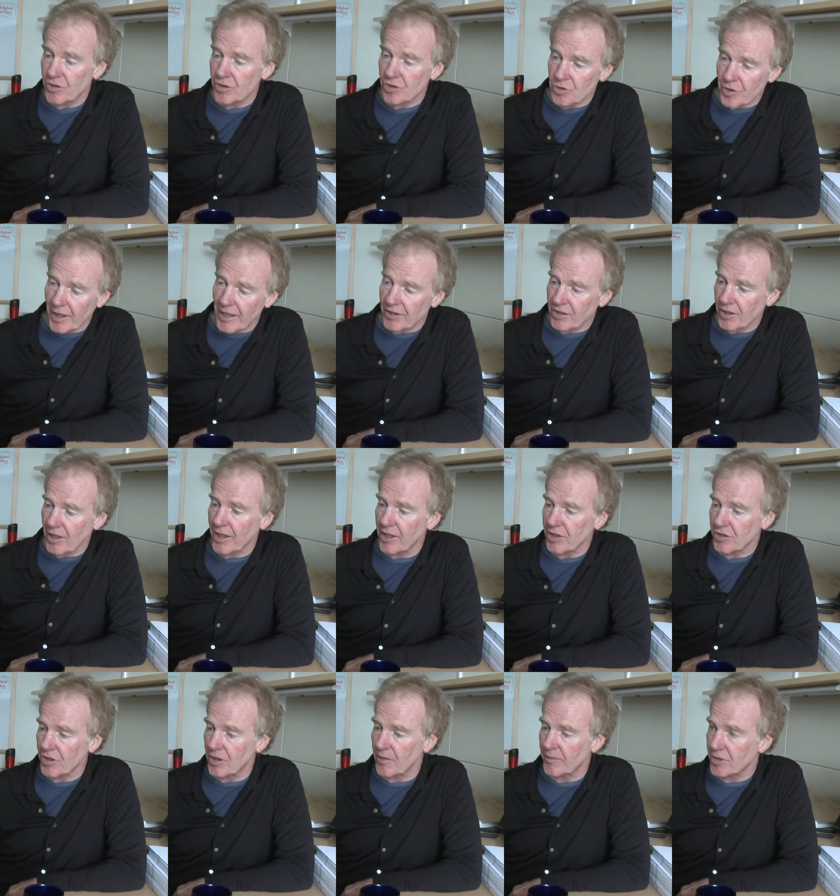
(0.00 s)

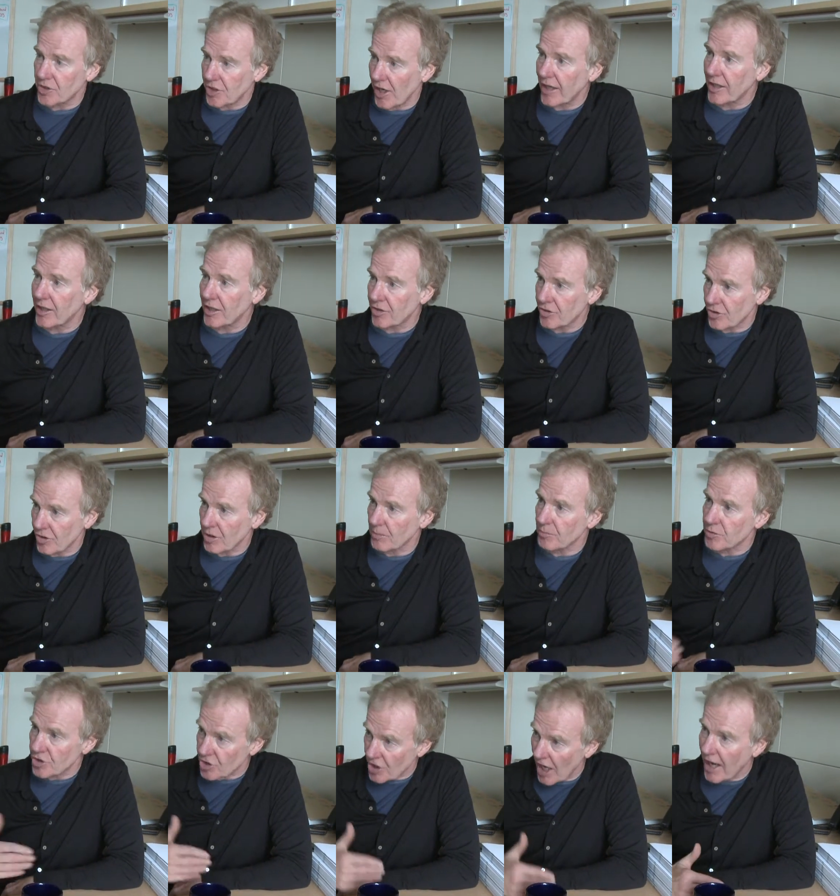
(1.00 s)
translation of the Chinese
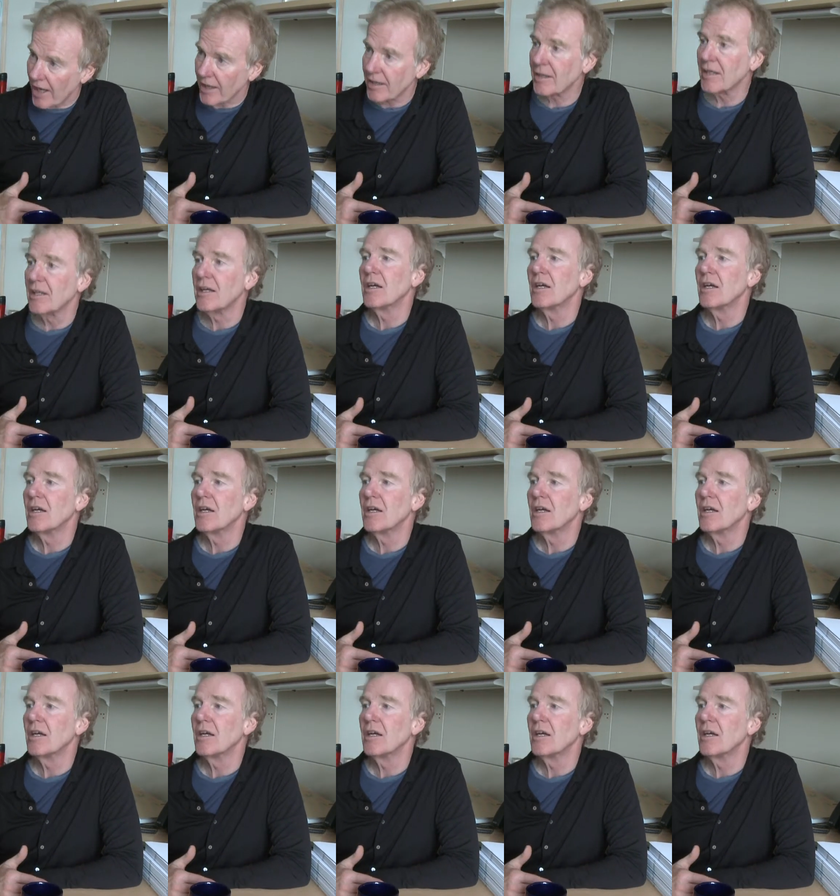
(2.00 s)
term, Chan.